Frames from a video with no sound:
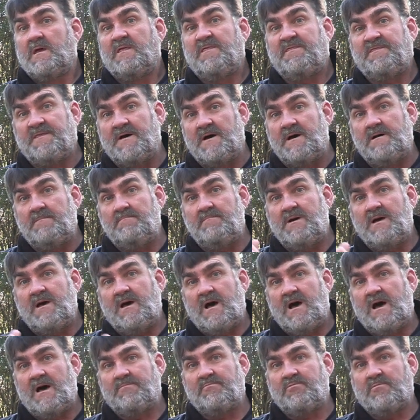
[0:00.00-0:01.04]
thumb
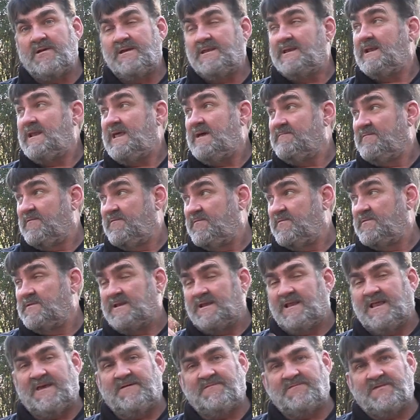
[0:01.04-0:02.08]
operated lever for
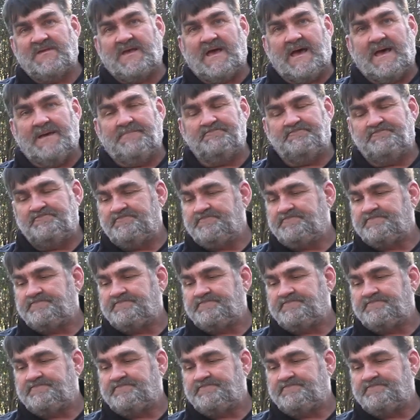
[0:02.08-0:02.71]
the left side.